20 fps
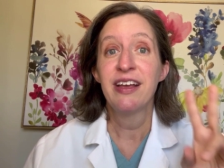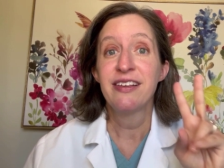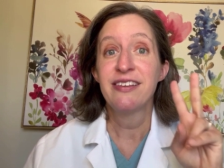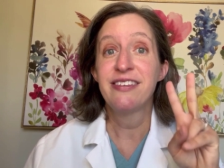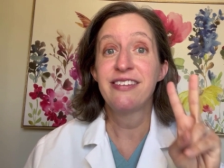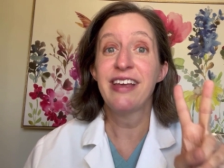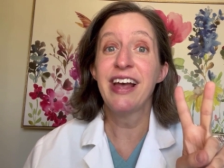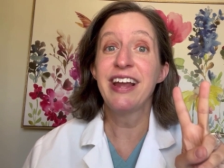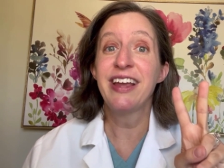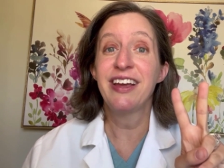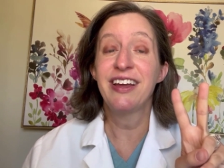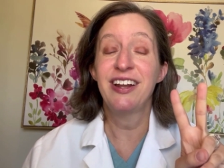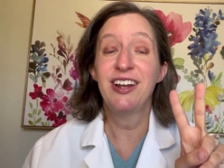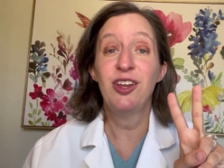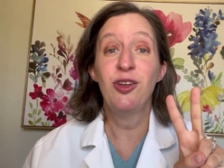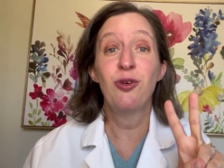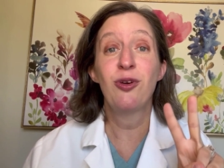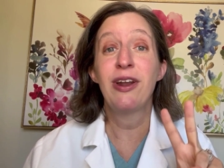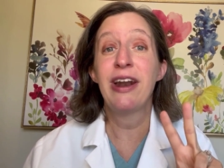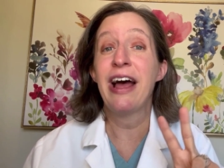
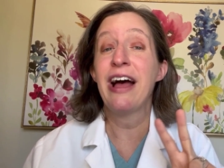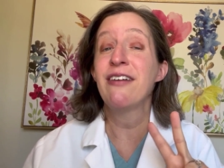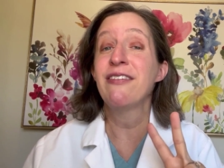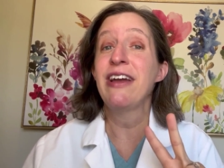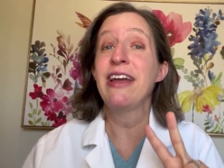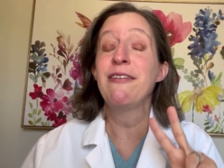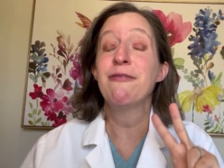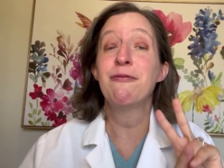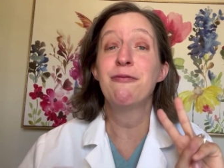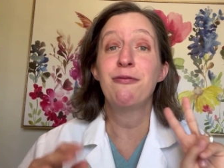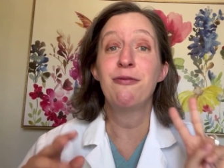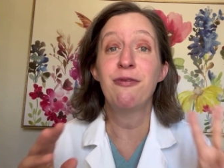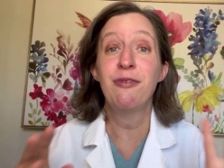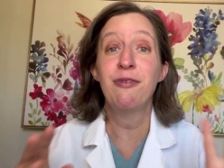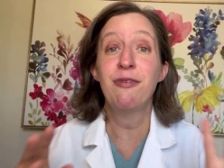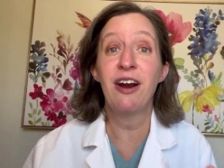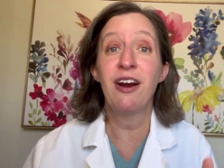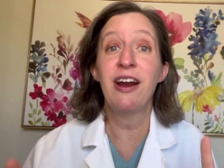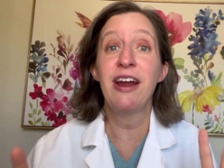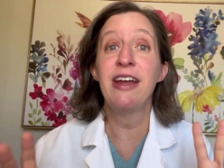Second, you can have a
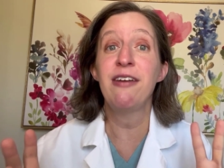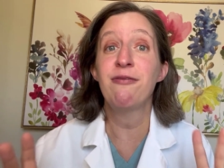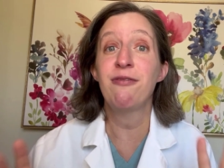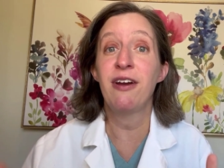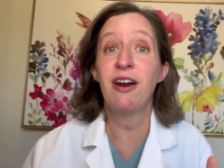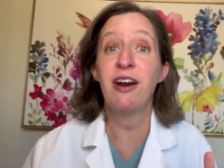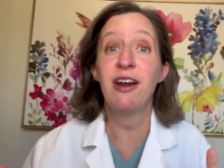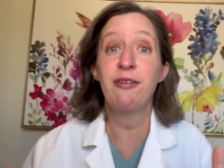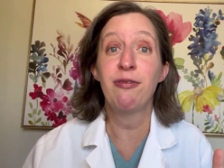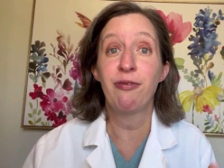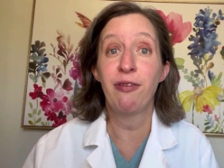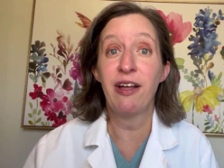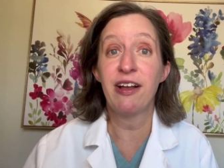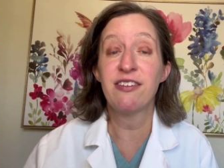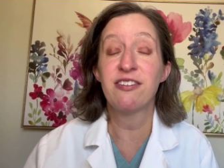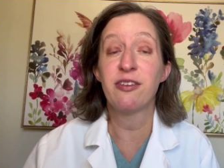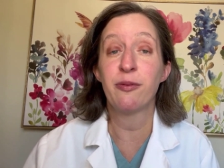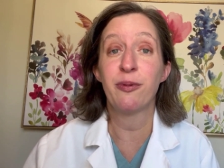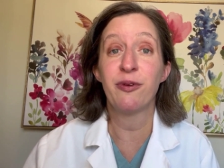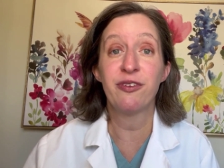very, very
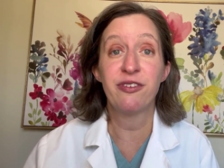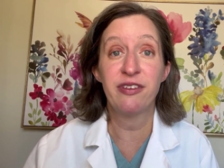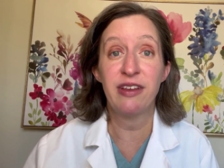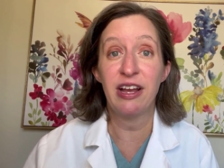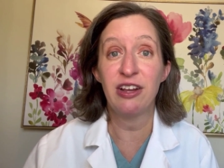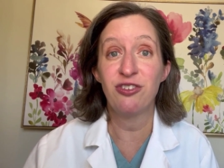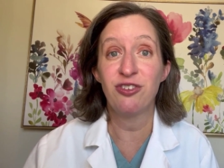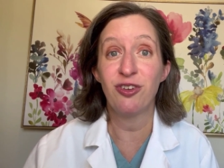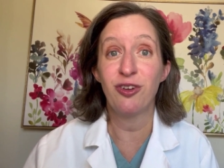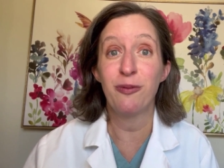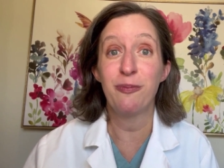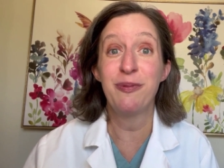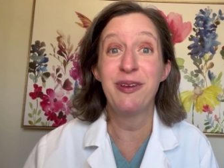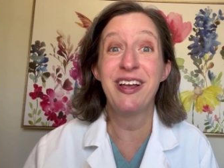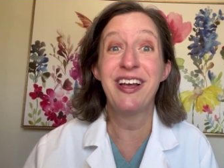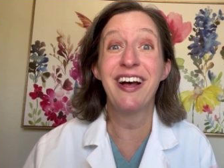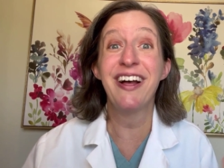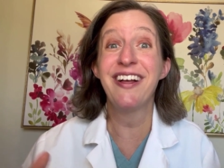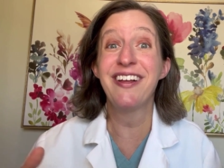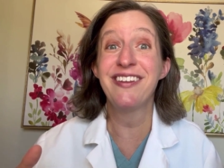flexible schedule
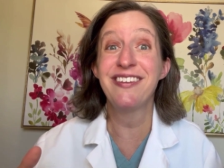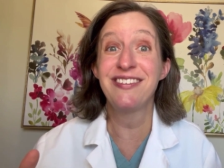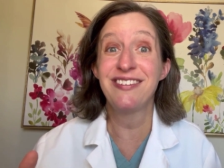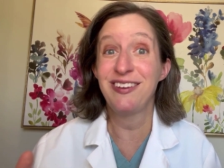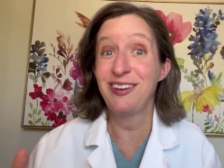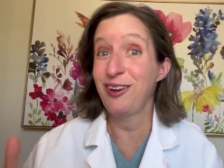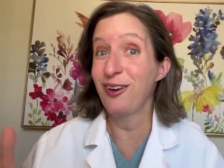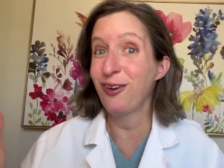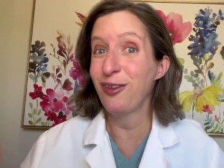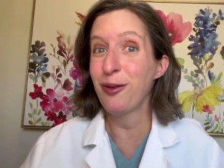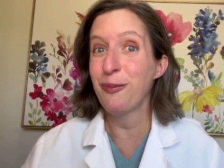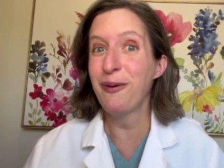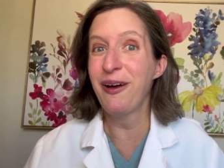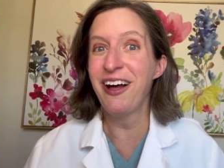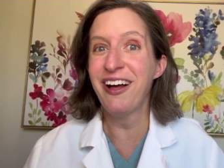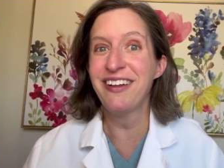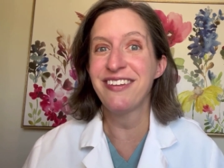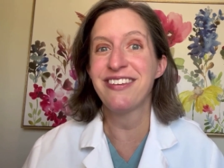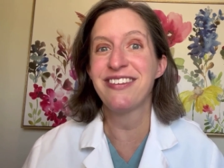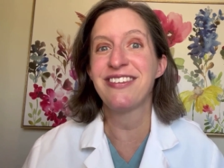because you're the
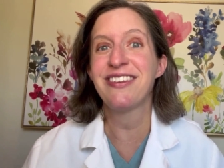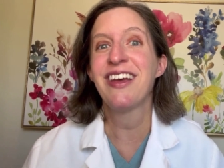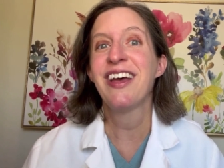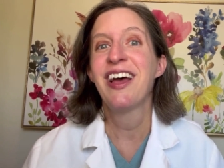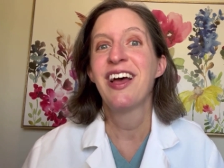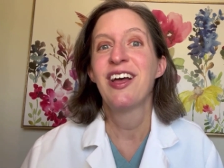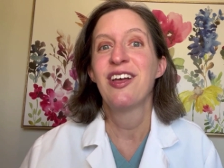boss.